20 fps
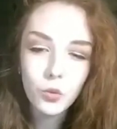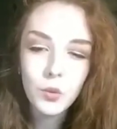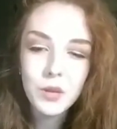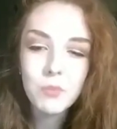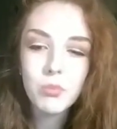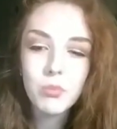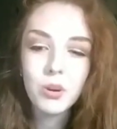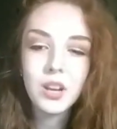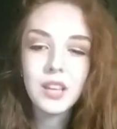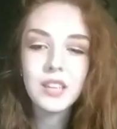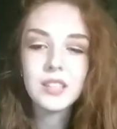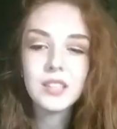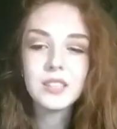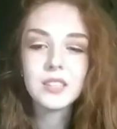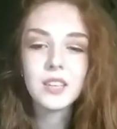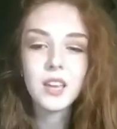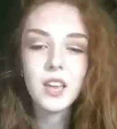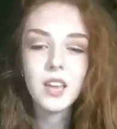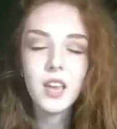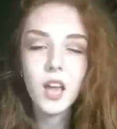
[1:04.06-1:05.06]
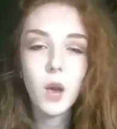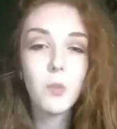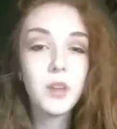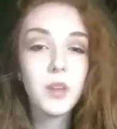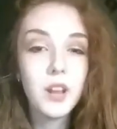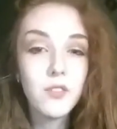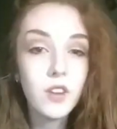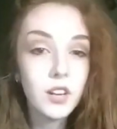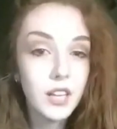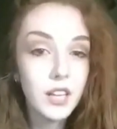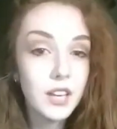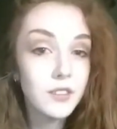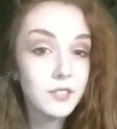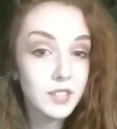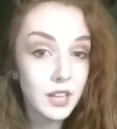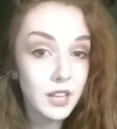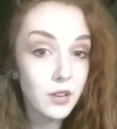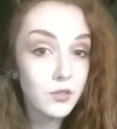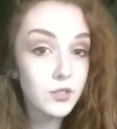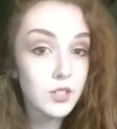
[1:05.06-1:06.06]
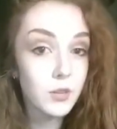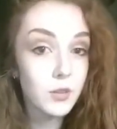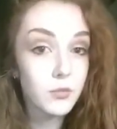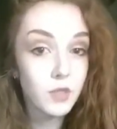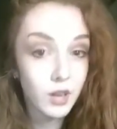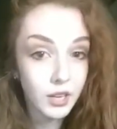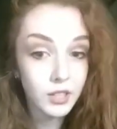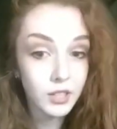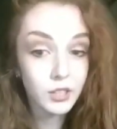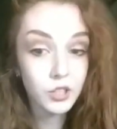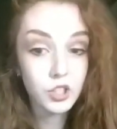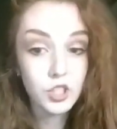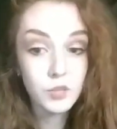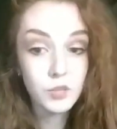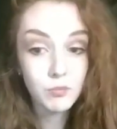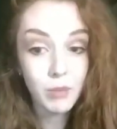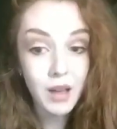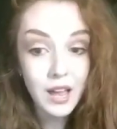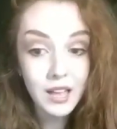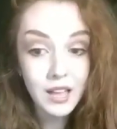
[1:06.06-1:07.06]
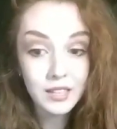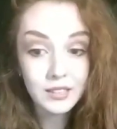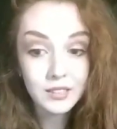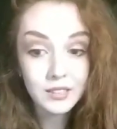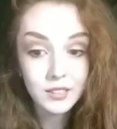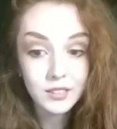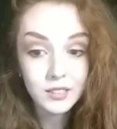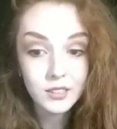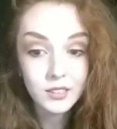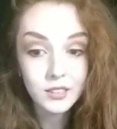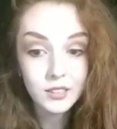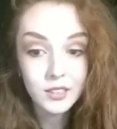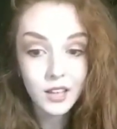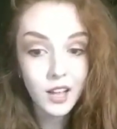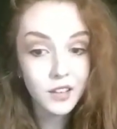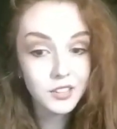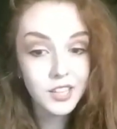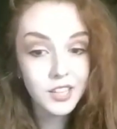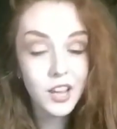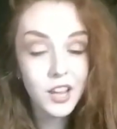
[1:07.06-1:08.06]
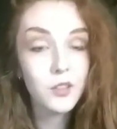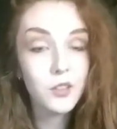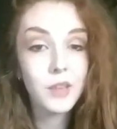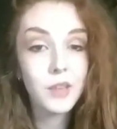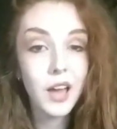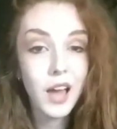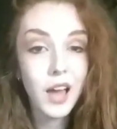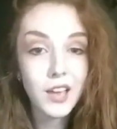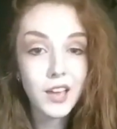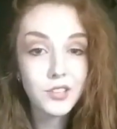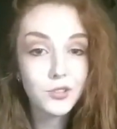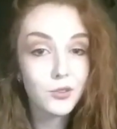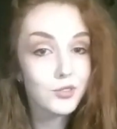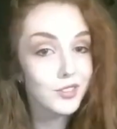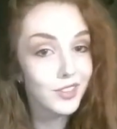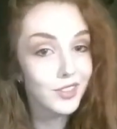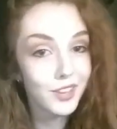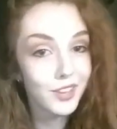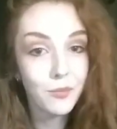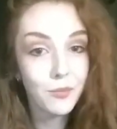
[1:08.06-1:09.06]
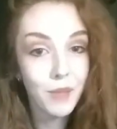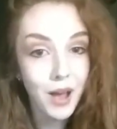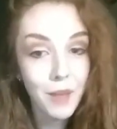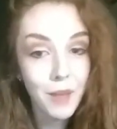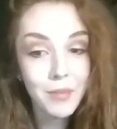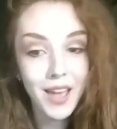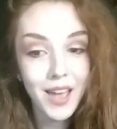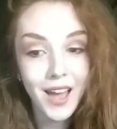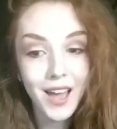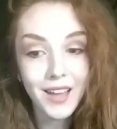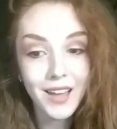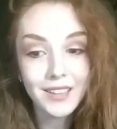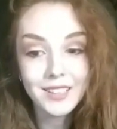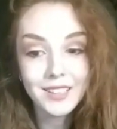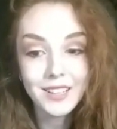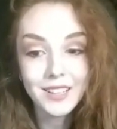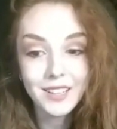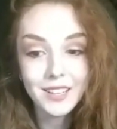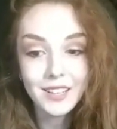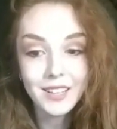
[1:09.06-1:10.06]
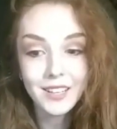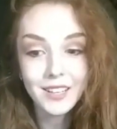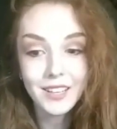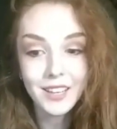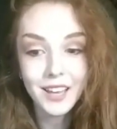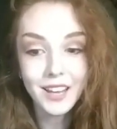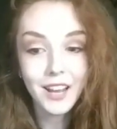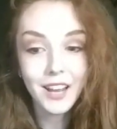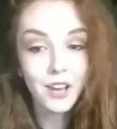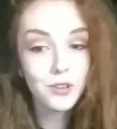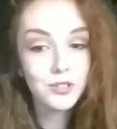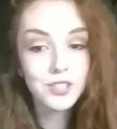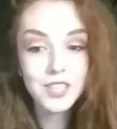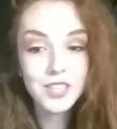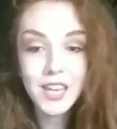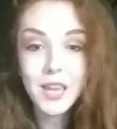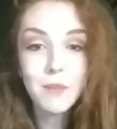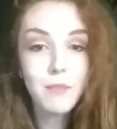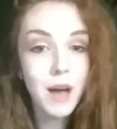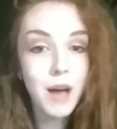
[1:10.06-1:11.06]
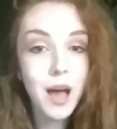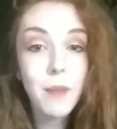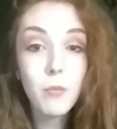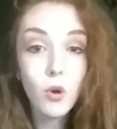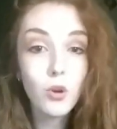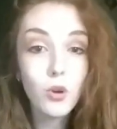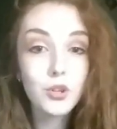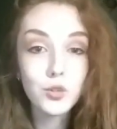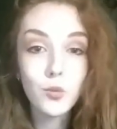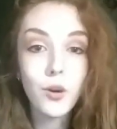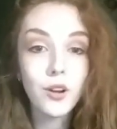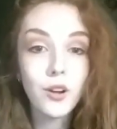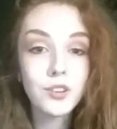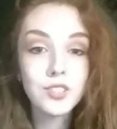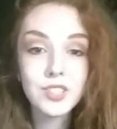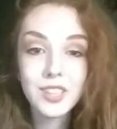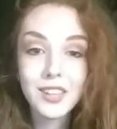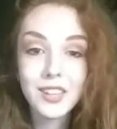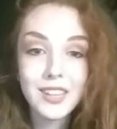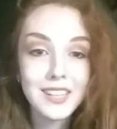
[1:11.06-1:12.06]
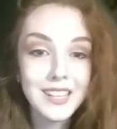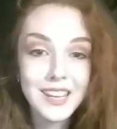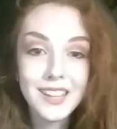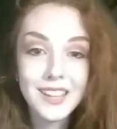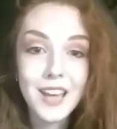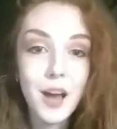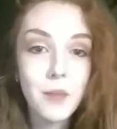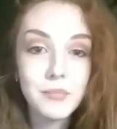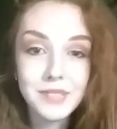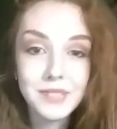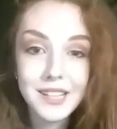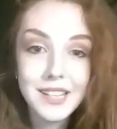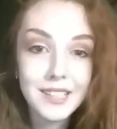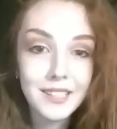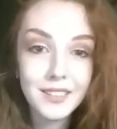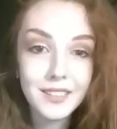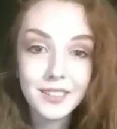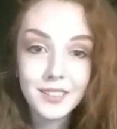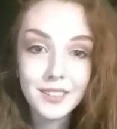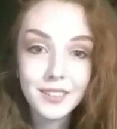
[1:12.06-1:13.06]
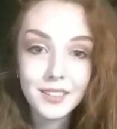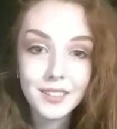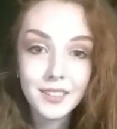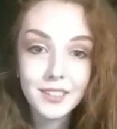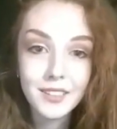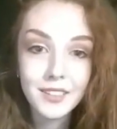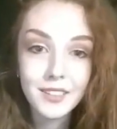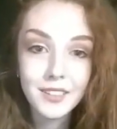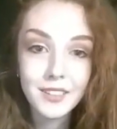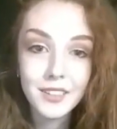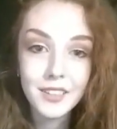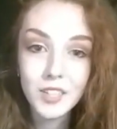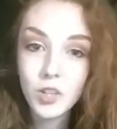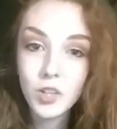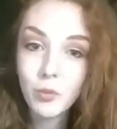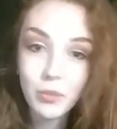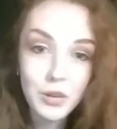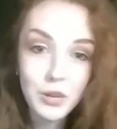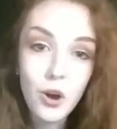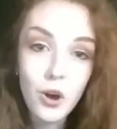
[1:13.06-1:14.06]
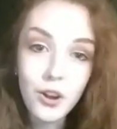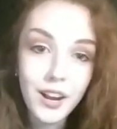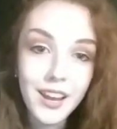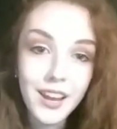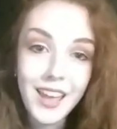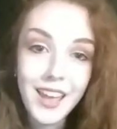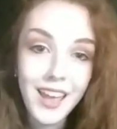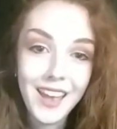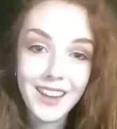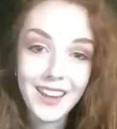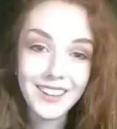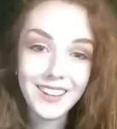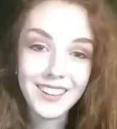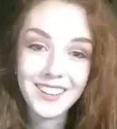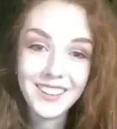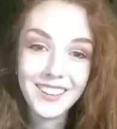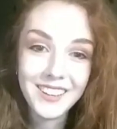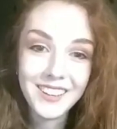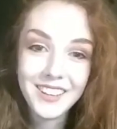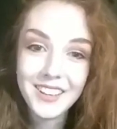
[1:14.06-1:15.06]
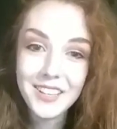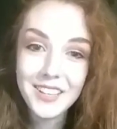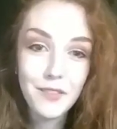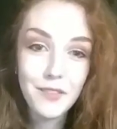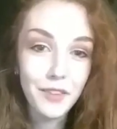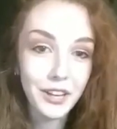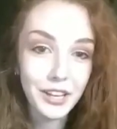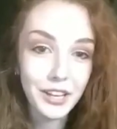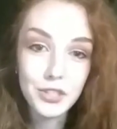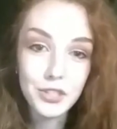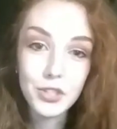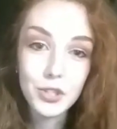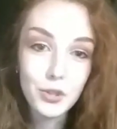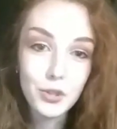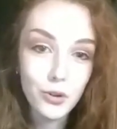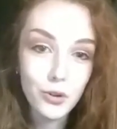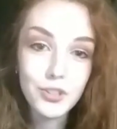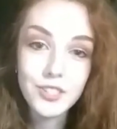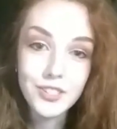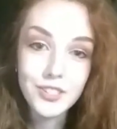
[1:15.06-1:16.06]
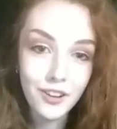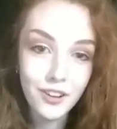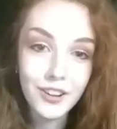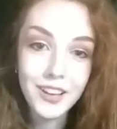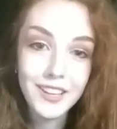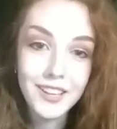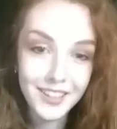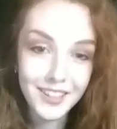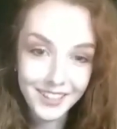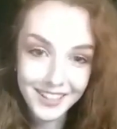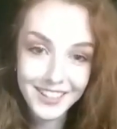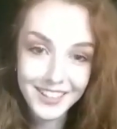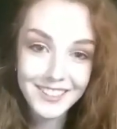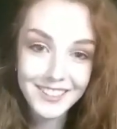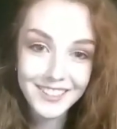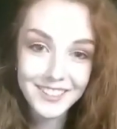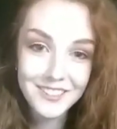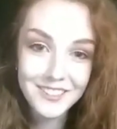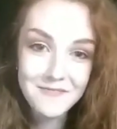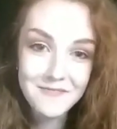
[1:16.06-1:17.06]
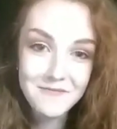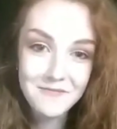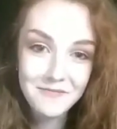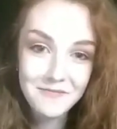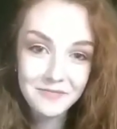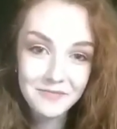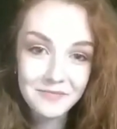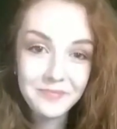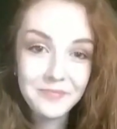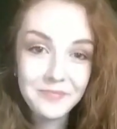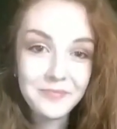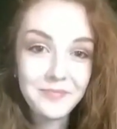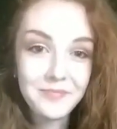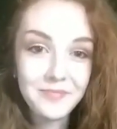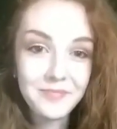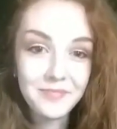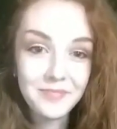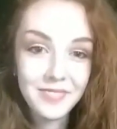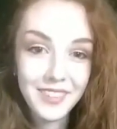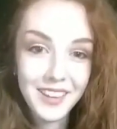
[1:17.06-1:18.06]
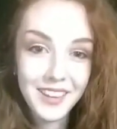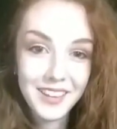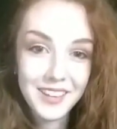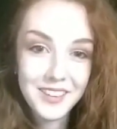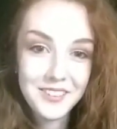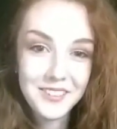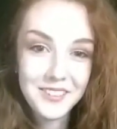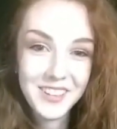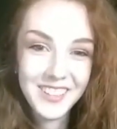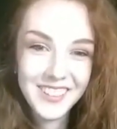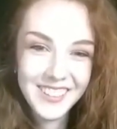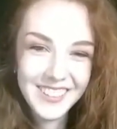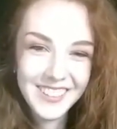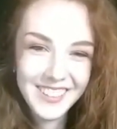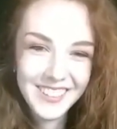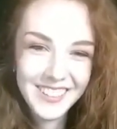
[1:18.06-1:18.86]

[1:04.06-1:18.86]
in their wee brains. And whenever life tells them their English is bad, I'll tell them the hassles that their mammy had. And I'll say my ma's words to the day that I'm dead. You'll be all right, hen. You've a good Scots tongue in your head. Thank you.